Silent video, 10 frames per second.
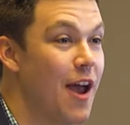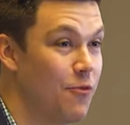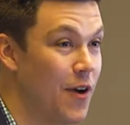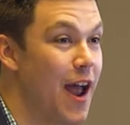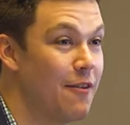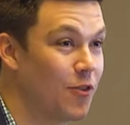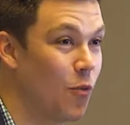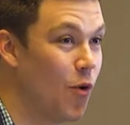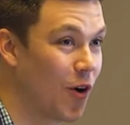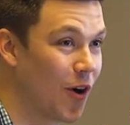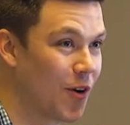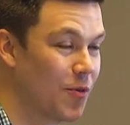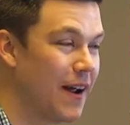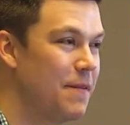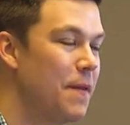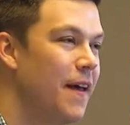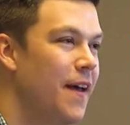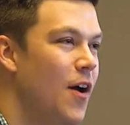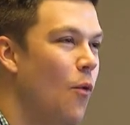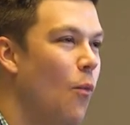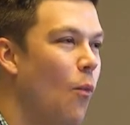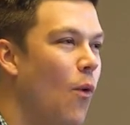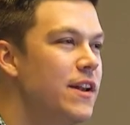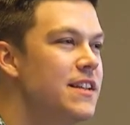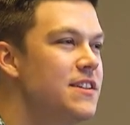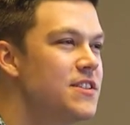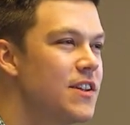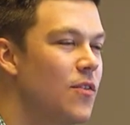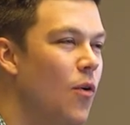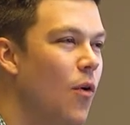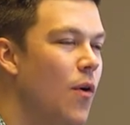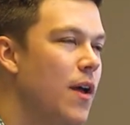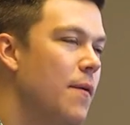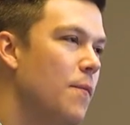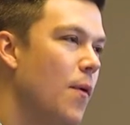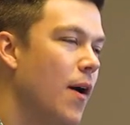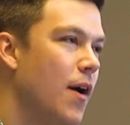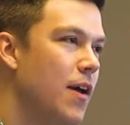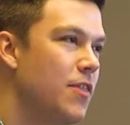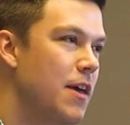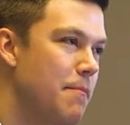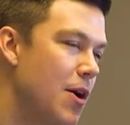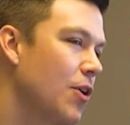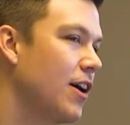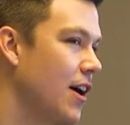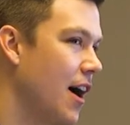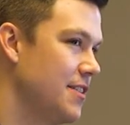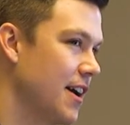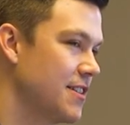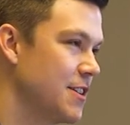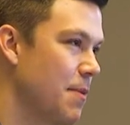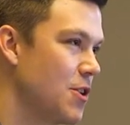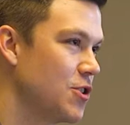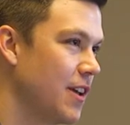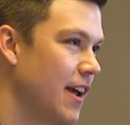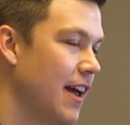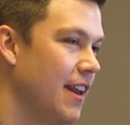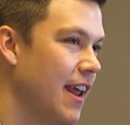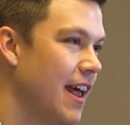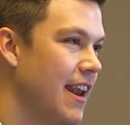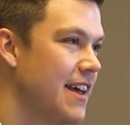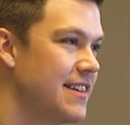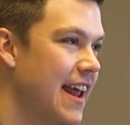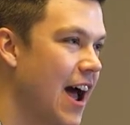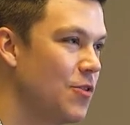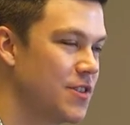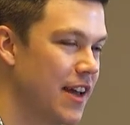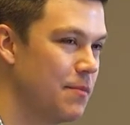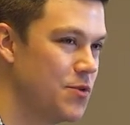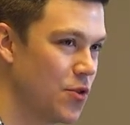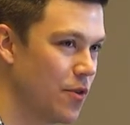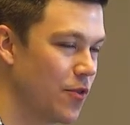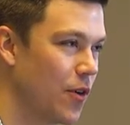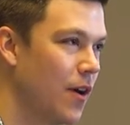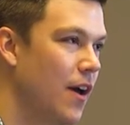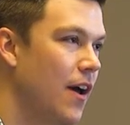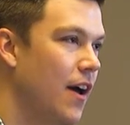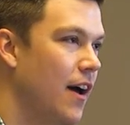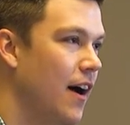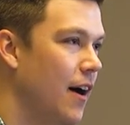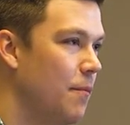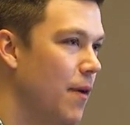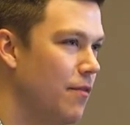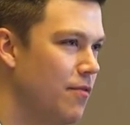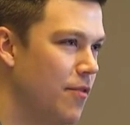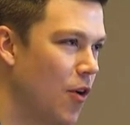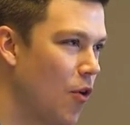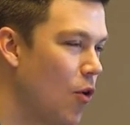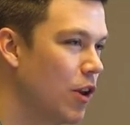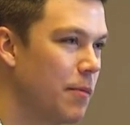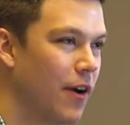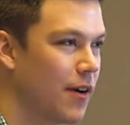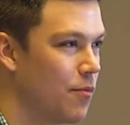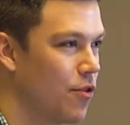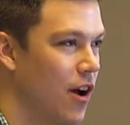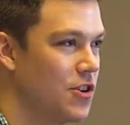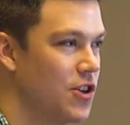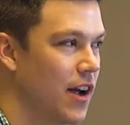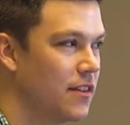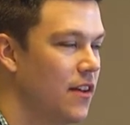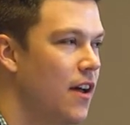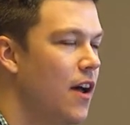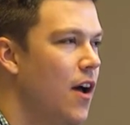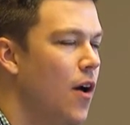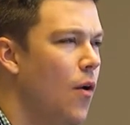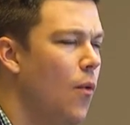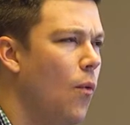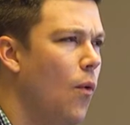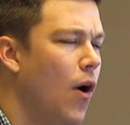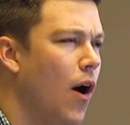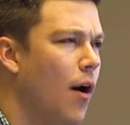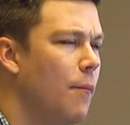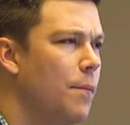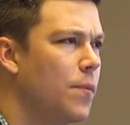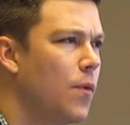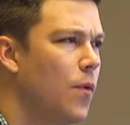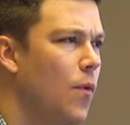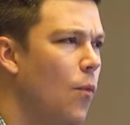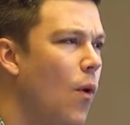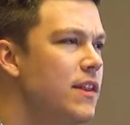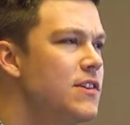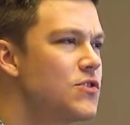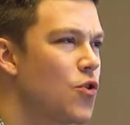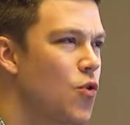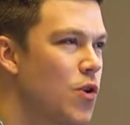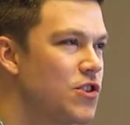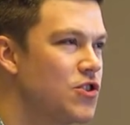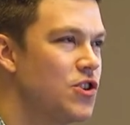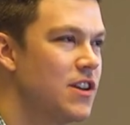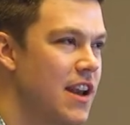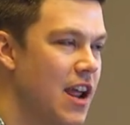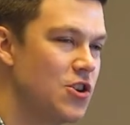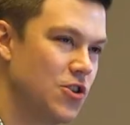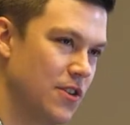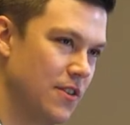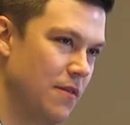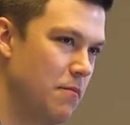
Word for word: we if we ever were," right? What does, in the American context especially, and, and as an outside observer um, of the whole American project, um, what does Christian nation